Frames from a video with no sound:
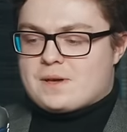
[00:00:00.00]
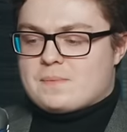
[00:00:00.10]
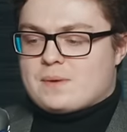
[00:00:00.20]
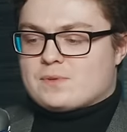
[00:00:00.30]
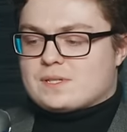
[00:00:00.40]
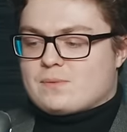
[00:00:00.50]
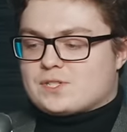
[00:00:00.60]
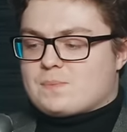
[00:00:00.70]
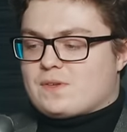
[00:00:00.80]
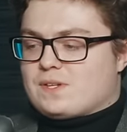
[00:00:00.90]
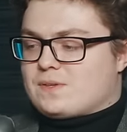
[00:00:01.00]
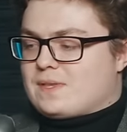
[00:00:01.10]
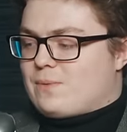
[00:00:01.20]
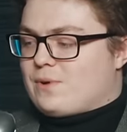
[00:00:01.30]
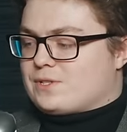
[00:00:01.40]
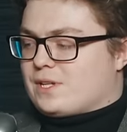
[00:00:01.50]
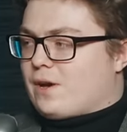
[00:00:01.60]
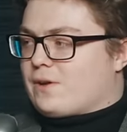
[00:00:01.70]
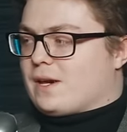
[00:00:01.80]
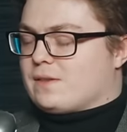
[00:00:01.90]
there were some things in there where it's
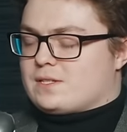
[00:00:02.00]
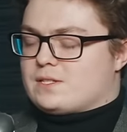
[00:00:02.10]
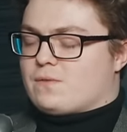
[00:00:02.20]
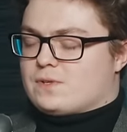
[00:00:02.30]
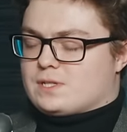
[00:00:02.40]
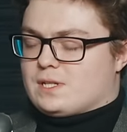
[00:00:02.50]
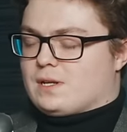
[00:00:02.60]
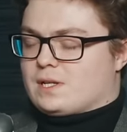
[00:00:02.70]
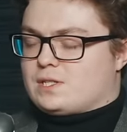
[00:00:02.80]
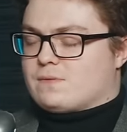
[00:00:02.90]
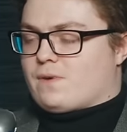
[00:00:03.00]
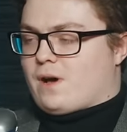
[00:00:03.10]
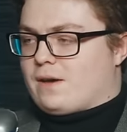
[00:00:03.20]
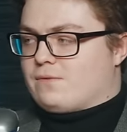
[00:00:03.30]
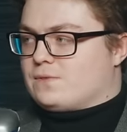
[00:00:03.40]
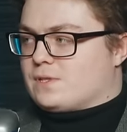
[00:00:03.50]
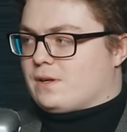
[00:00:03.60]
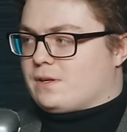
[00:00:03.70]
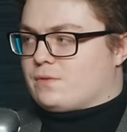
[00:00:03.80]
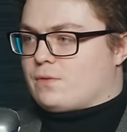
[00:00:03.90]
this has obviously survived to
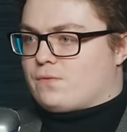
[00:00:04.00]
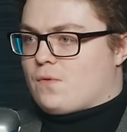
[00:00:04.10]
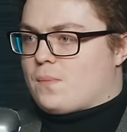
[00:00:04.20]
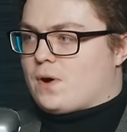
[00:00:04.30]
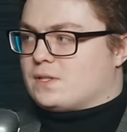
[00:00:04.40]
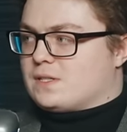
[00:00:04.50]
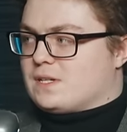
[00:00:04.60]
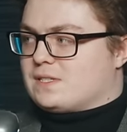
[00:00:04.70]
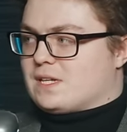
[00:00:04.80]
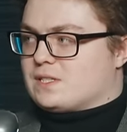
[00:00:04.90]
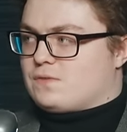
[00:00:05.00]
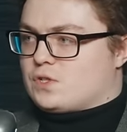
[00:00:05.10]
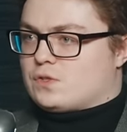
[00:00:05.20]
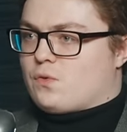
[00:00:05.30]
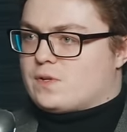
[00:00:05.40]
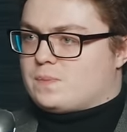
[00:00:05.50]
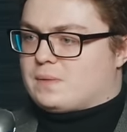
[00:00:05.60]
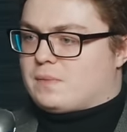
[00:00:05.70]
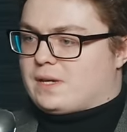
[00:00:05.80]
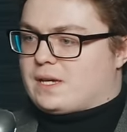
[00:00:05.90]
the Reform Party. These things have just always
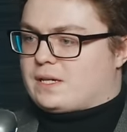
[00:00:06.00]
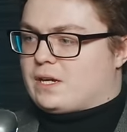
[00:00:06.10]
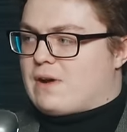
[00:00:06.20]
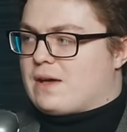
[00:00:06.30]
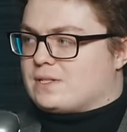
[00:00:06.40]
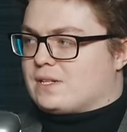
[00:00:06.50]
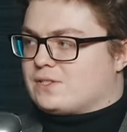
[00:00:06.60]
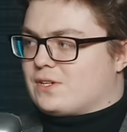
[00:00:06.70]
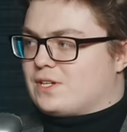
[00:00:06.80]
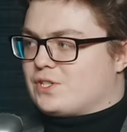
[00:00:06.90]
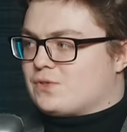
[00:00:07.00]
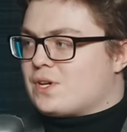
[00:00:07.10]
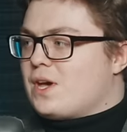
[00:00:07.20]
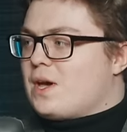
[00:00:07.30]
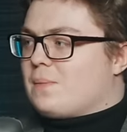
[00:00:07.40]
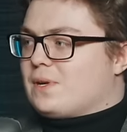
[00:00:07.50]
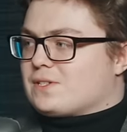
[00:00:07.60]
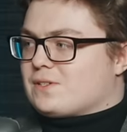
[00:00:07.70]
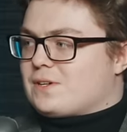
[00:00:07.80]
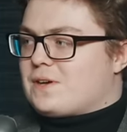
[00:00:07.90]
been kicking around as certain issues. But
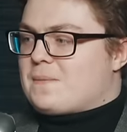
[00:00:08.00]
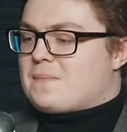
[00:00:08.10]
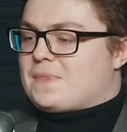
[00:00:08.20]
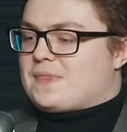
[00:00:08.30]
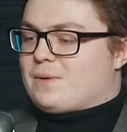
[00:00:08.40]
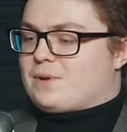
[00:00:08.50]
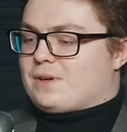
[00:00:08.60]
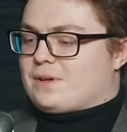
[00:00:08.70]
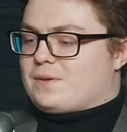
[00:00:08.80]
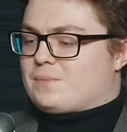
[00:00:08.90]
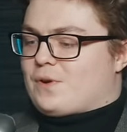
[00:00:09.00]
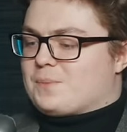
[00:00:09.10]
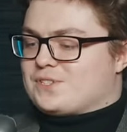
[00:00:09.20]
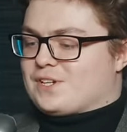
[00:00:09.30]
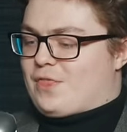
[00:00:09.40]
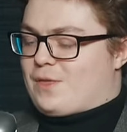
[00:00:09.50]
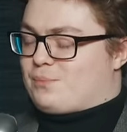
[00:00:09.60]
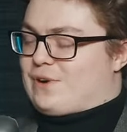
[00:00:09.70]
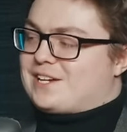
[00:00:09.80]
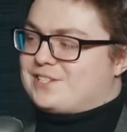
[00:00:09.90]
it's they were promising of the
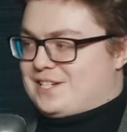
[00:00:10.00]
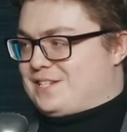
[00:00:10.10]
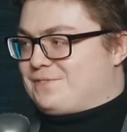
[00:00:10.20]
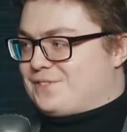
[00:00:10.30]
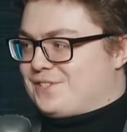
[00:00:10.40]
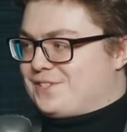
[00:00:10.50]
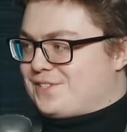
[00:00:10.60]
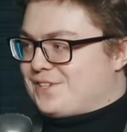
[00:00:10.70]
Brexit dividend.